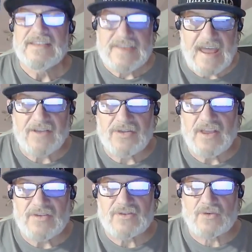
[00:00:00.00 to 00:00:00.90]
take
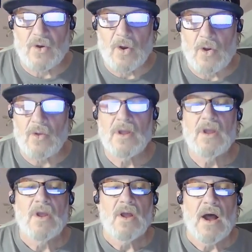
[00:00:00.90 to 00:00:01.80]
this scroll
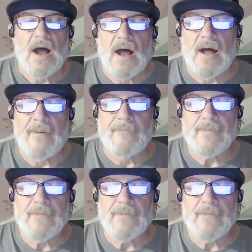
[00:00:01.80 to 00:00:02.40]
um,